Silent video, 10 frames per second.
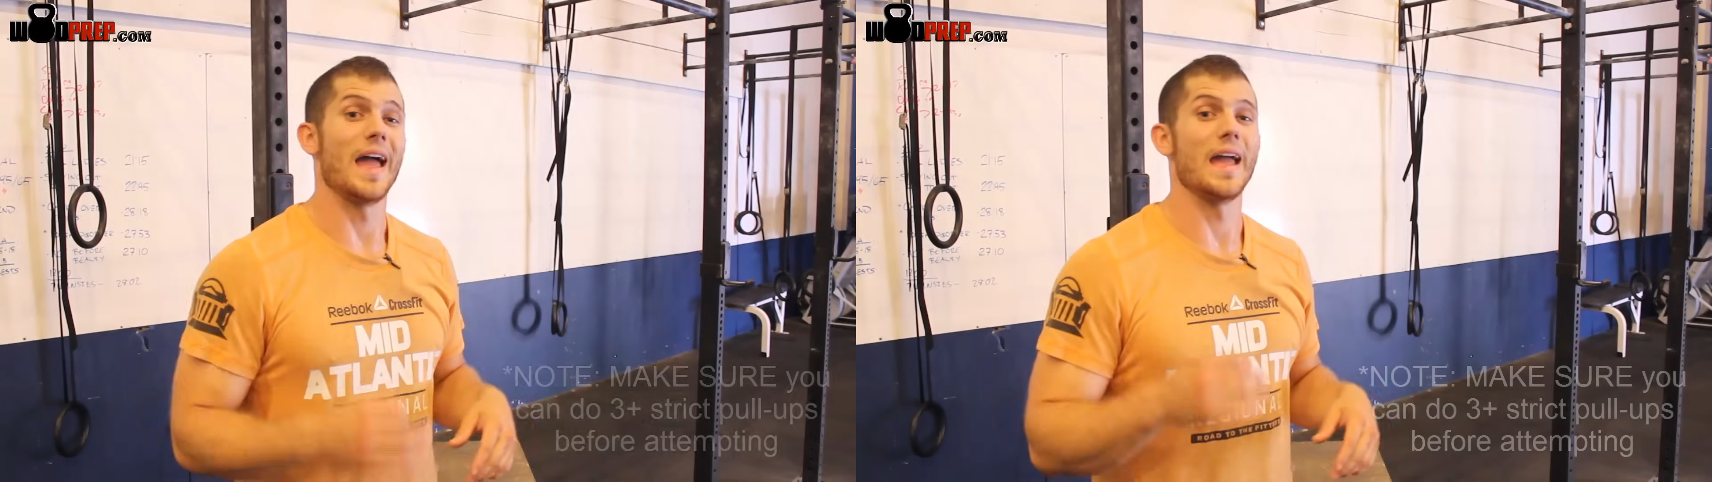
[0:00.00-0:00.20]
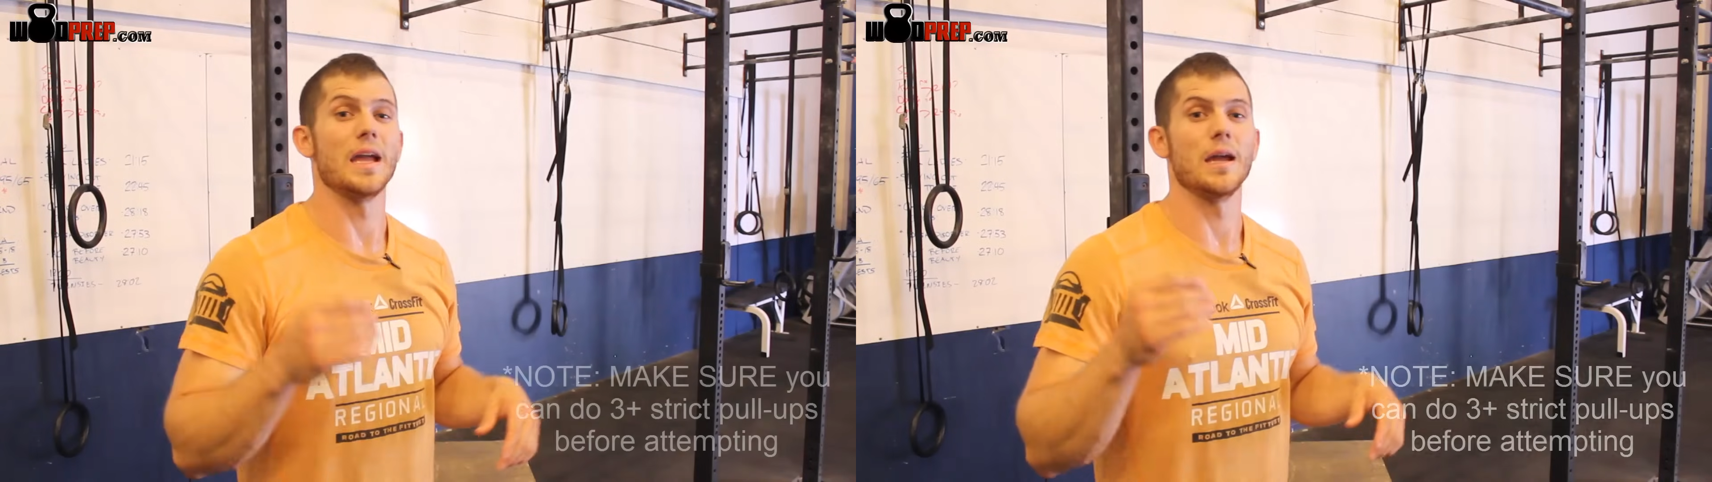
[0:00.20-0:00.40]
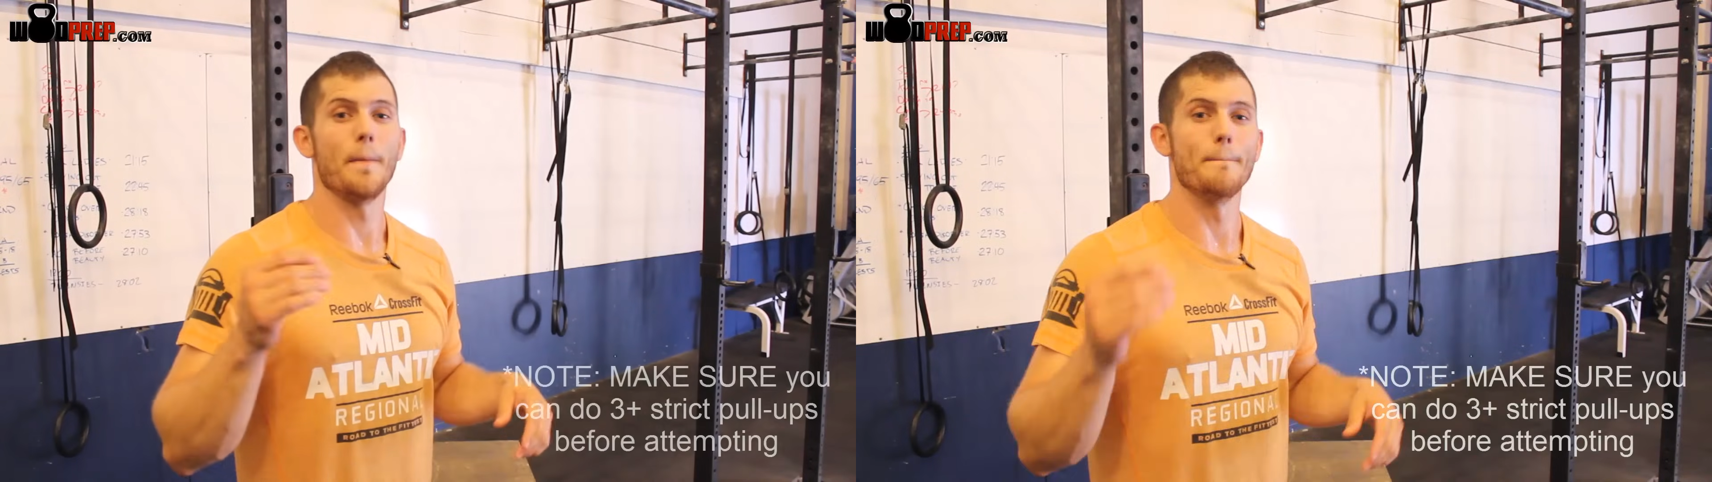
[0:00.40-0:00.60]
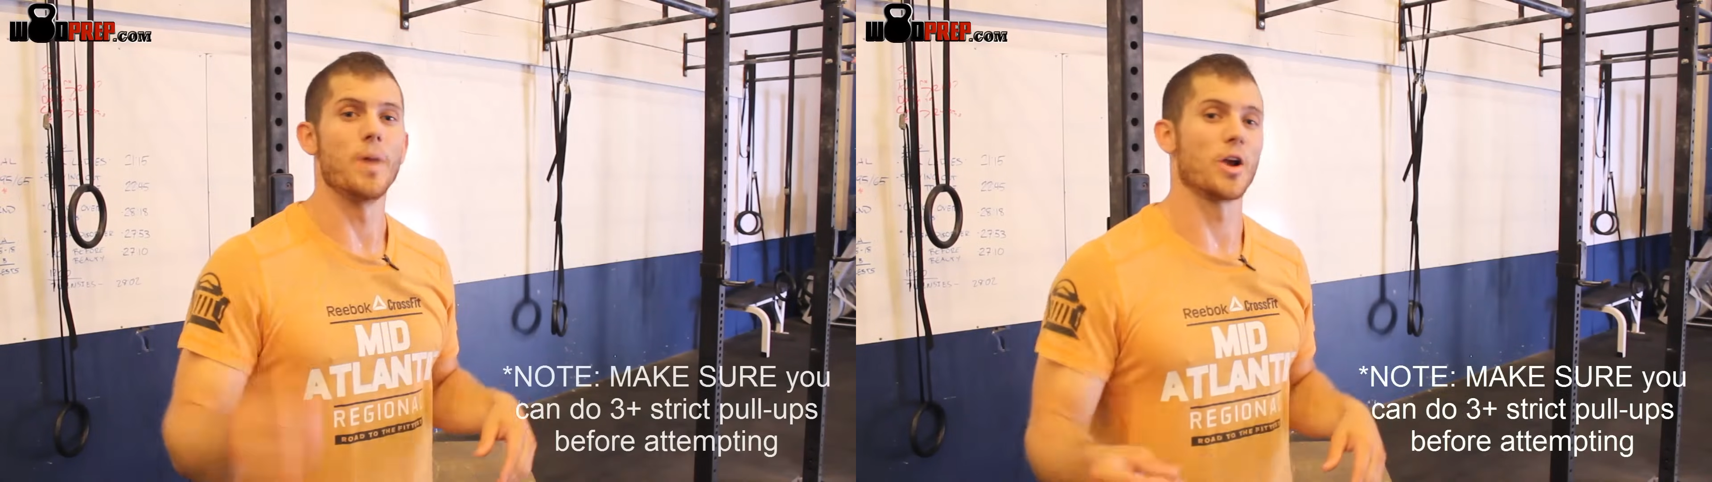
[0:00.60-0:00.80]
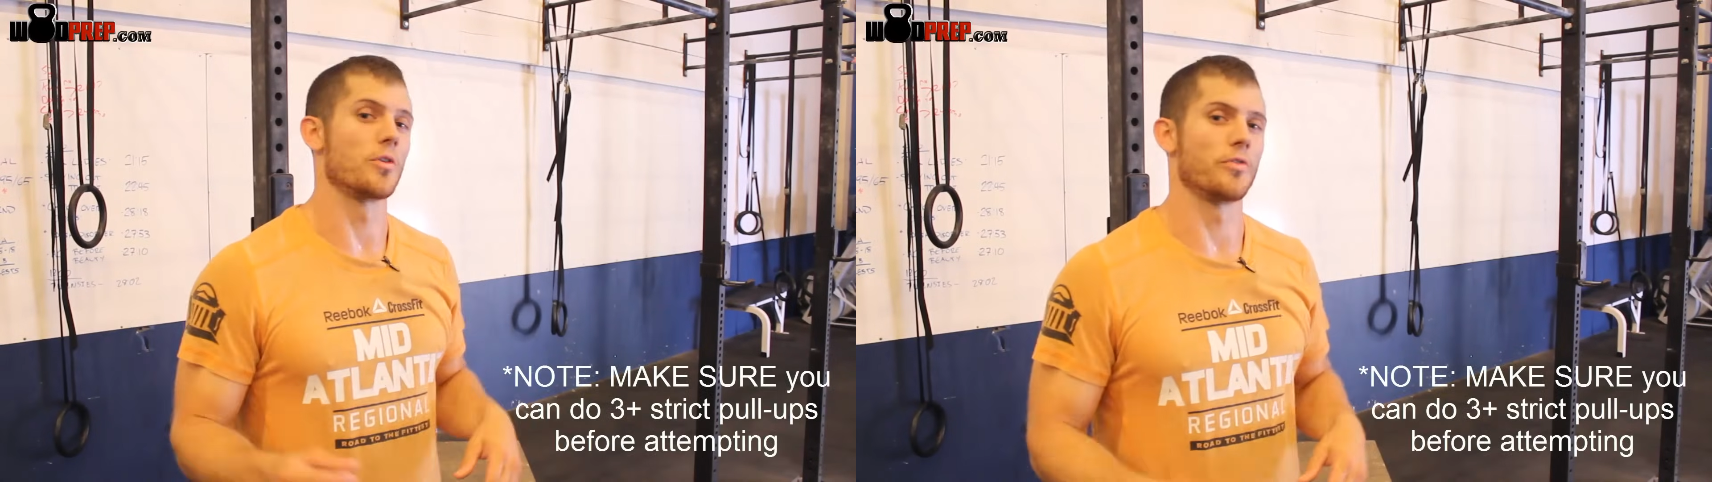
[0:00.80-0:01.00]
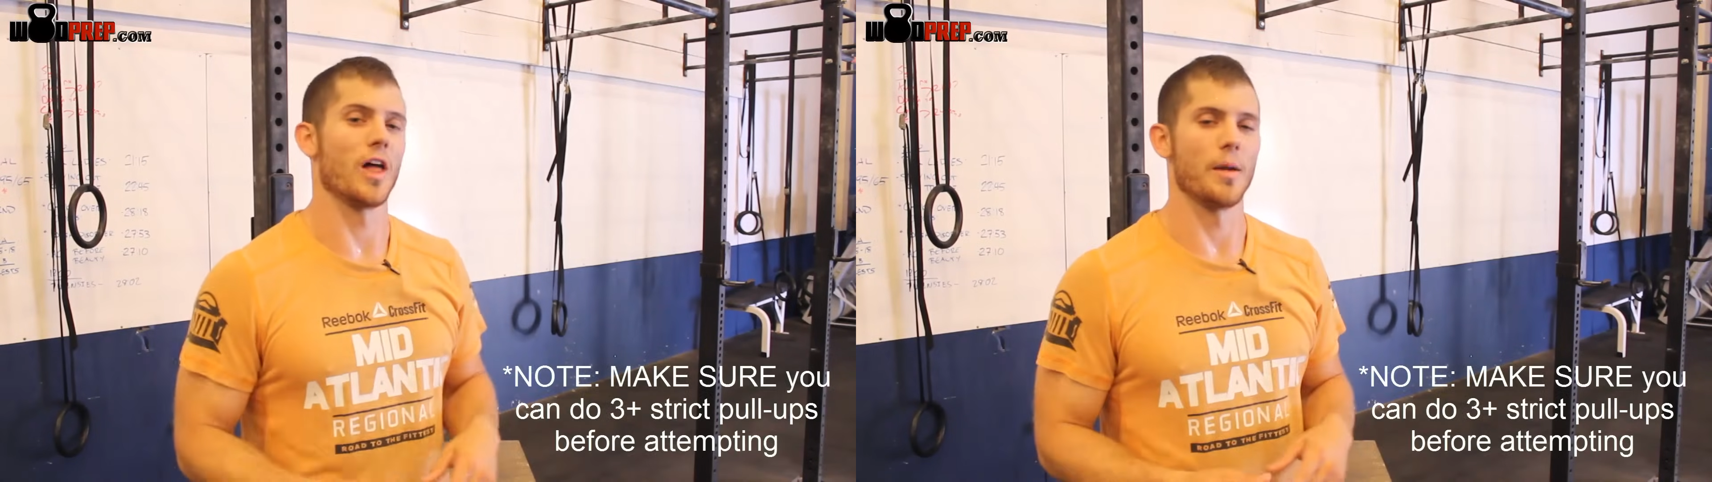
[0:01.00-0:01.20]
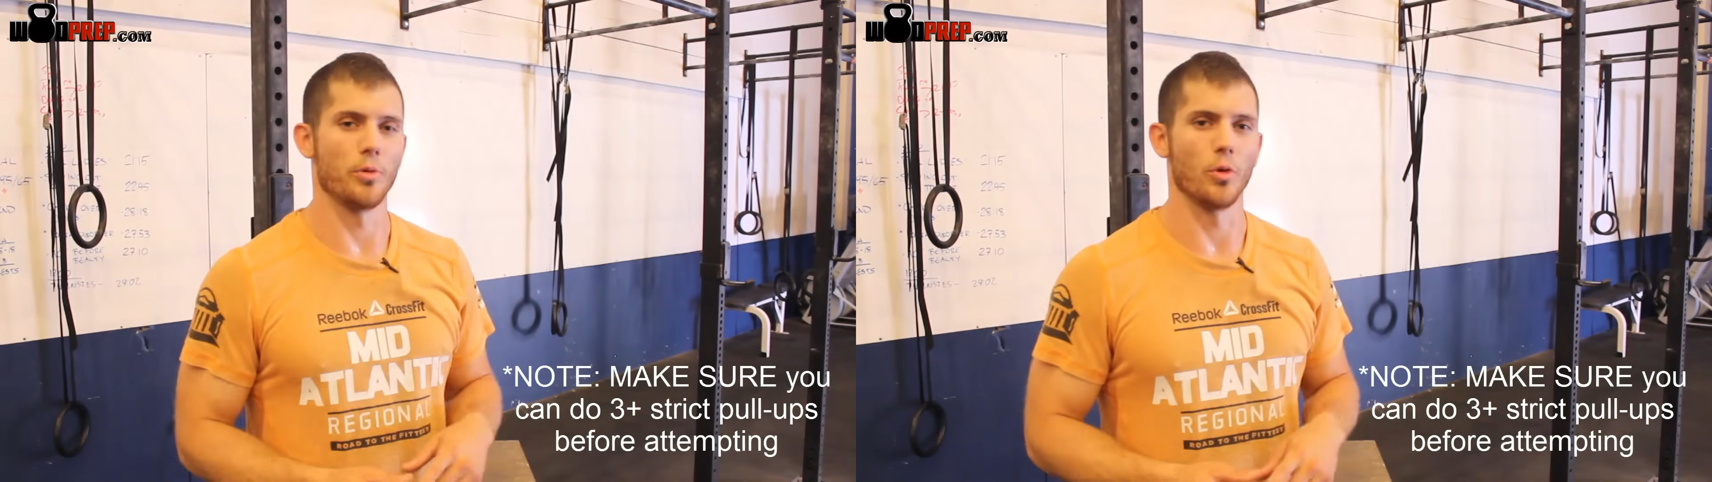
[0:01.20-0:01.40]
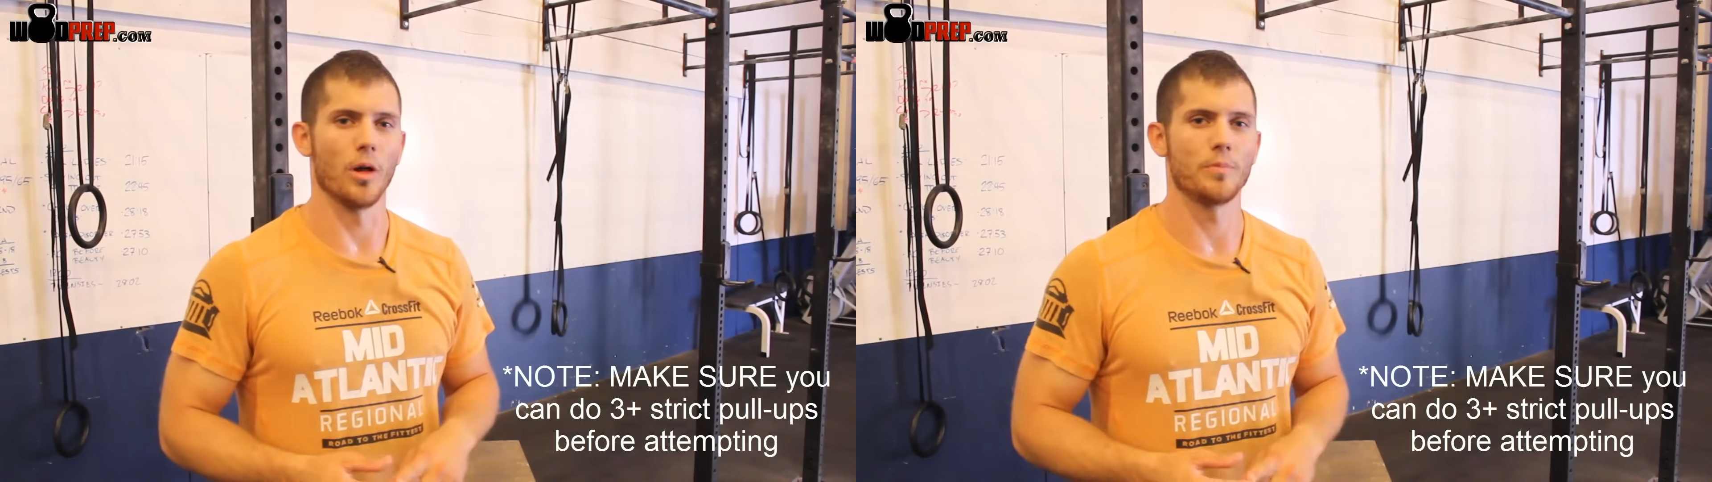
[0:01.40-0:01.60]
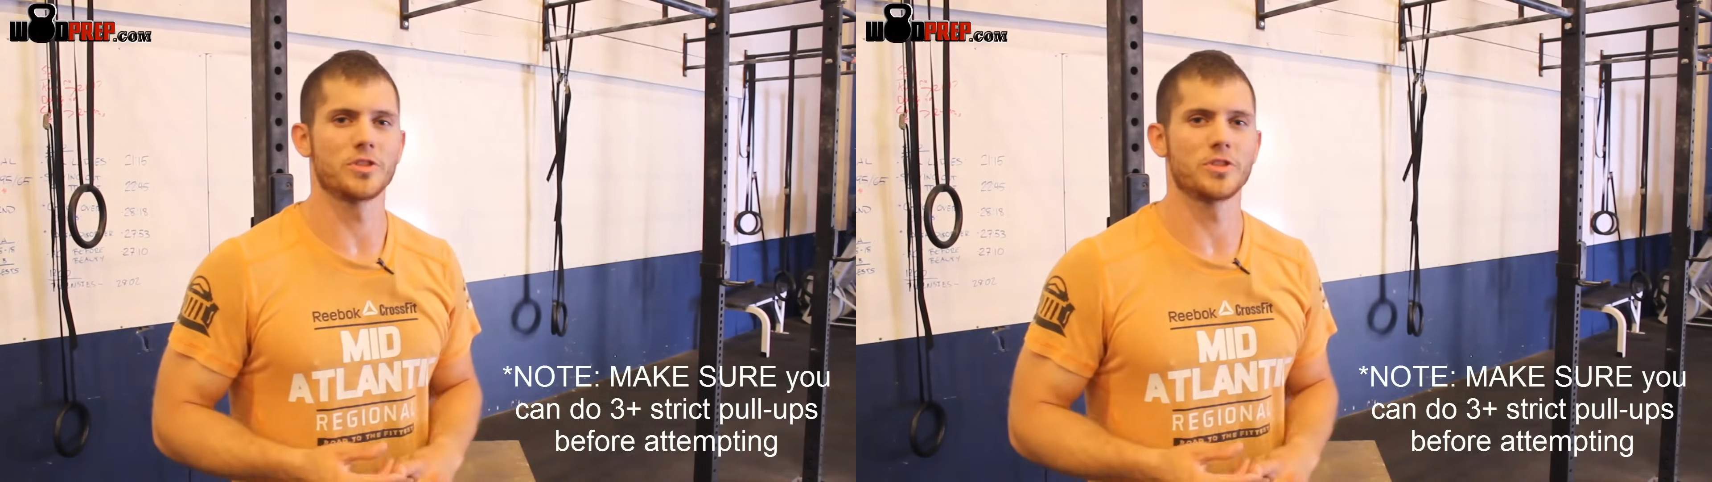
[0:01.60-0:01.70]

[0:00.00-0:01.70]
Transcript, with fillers: a butterfly pull-up.